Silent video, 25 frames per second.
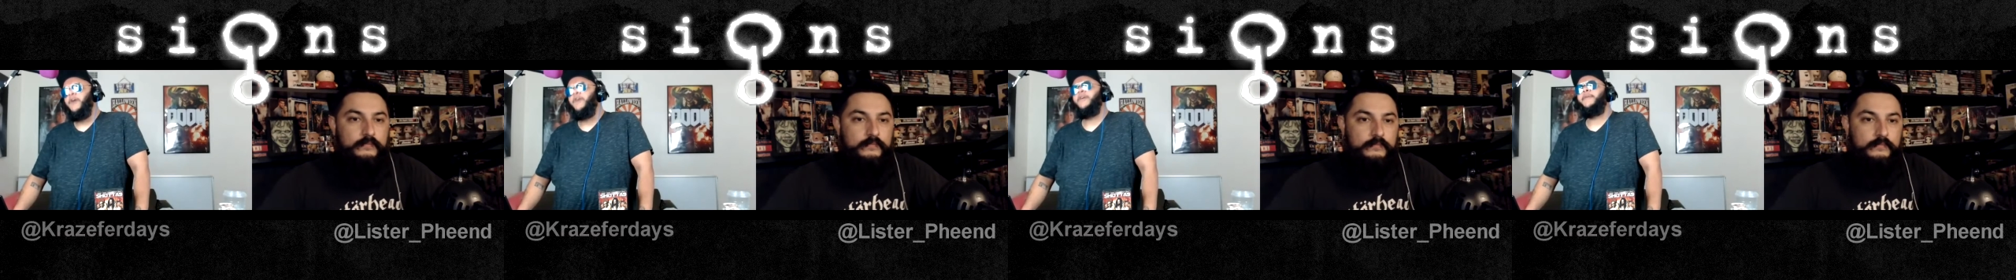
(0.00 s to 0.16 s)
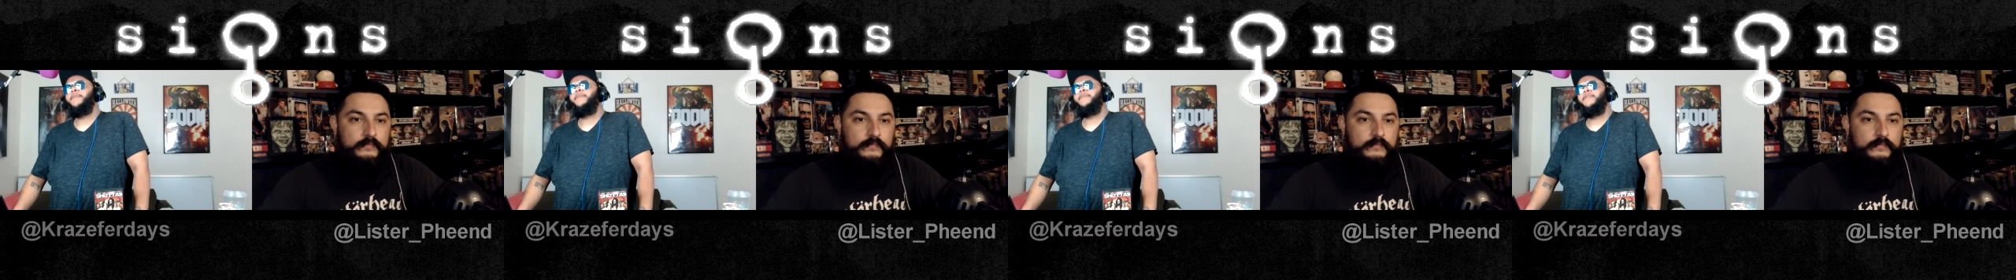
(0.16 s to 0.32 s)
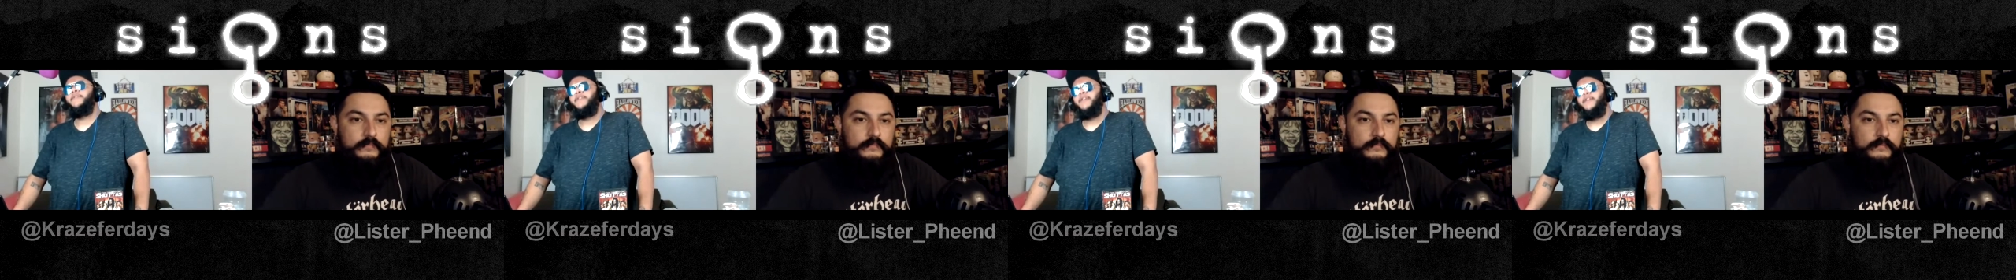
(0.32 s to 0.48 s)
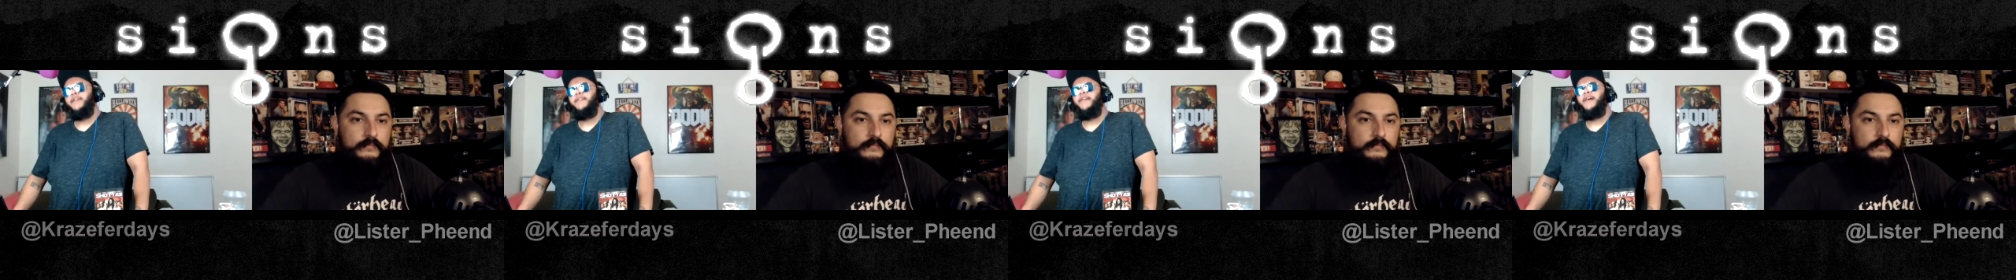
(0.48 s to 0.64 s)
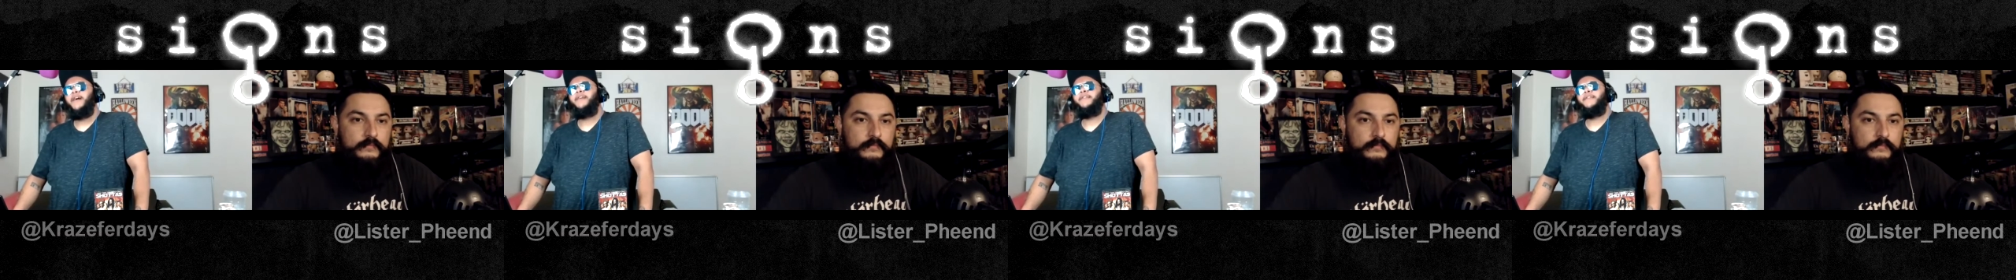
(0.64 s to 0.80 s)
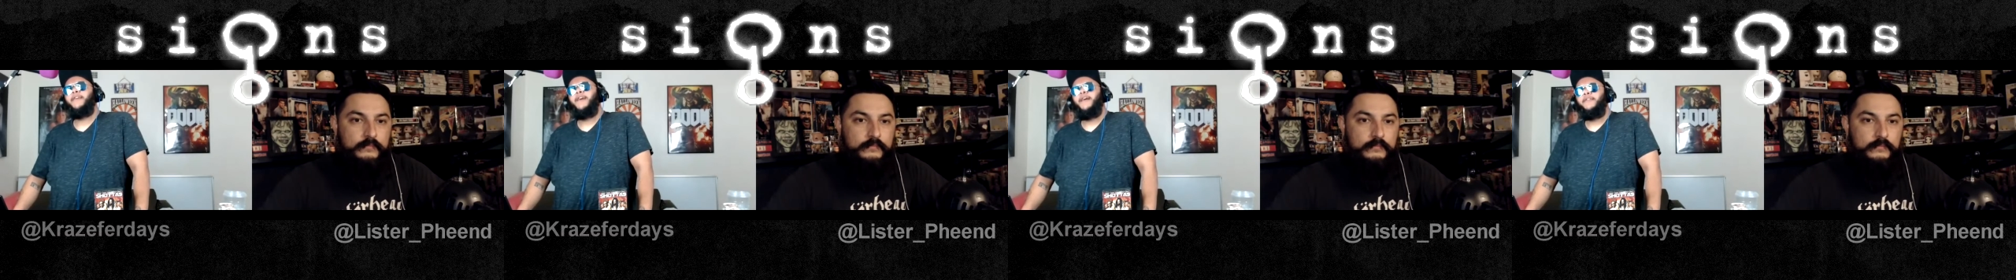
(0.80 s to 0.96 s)
Gibson's kid
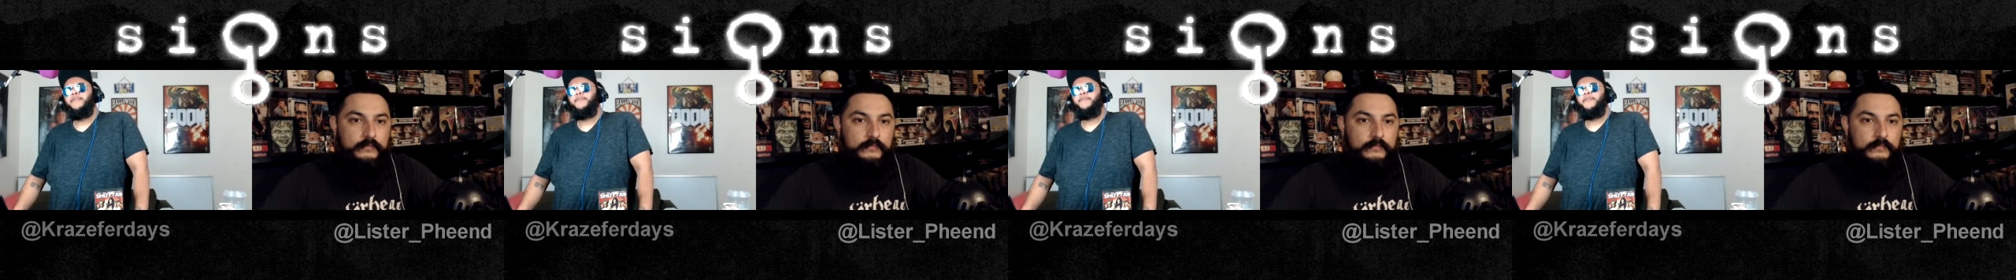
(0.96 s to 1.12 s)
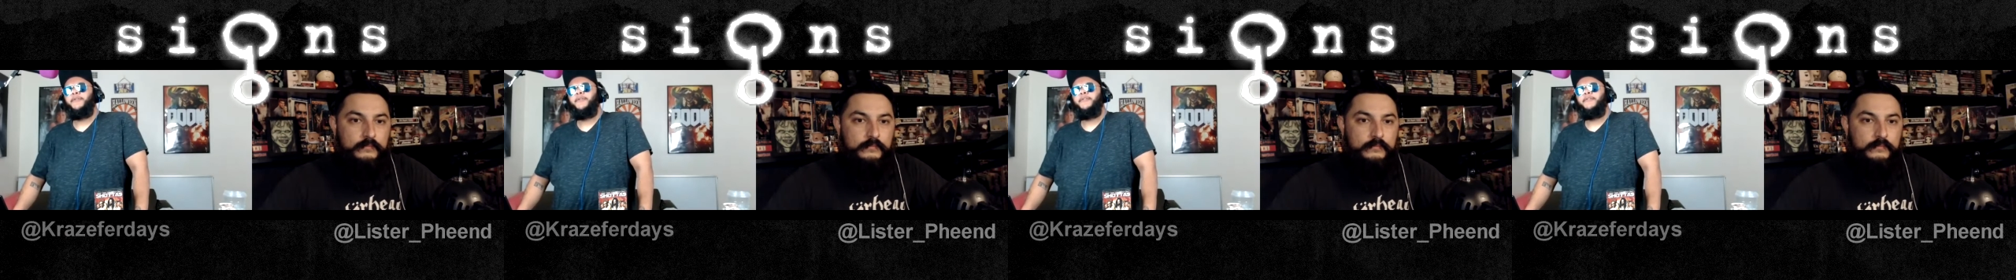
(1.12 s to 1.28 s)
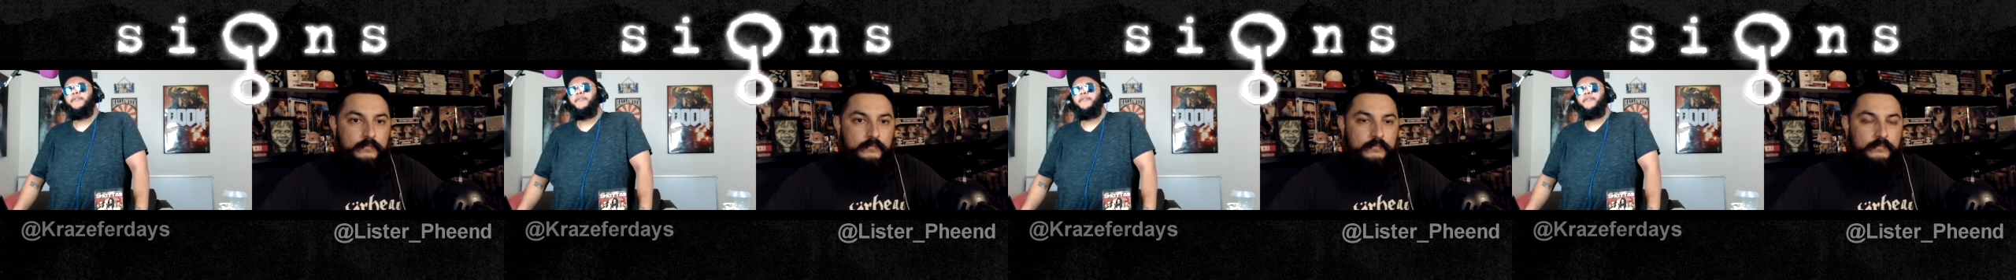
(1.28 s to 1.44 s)
has asthma,